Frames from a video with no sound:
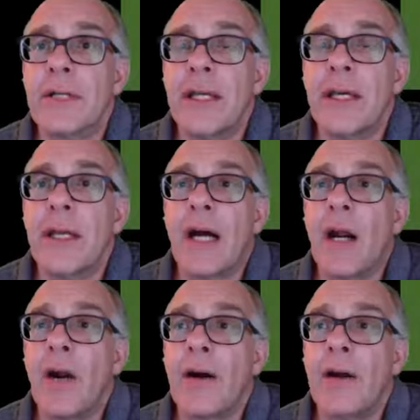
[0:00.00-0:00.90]
in
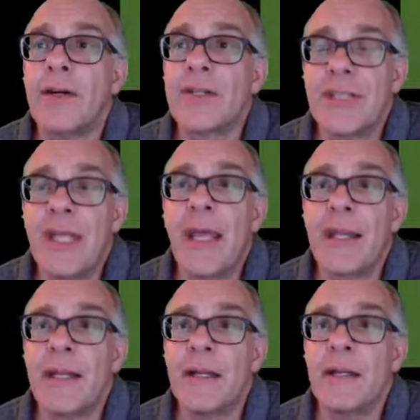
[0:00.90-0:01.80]
our
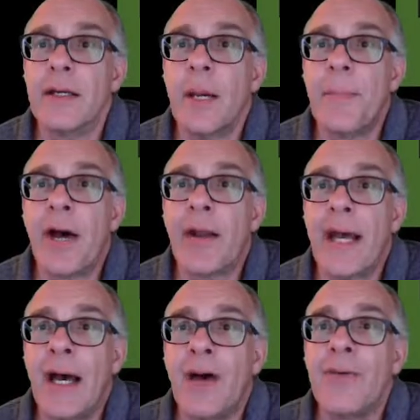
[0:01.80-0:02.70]
understanding about
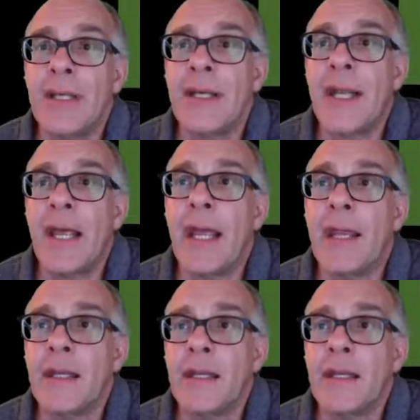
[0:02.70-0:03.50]
how DNA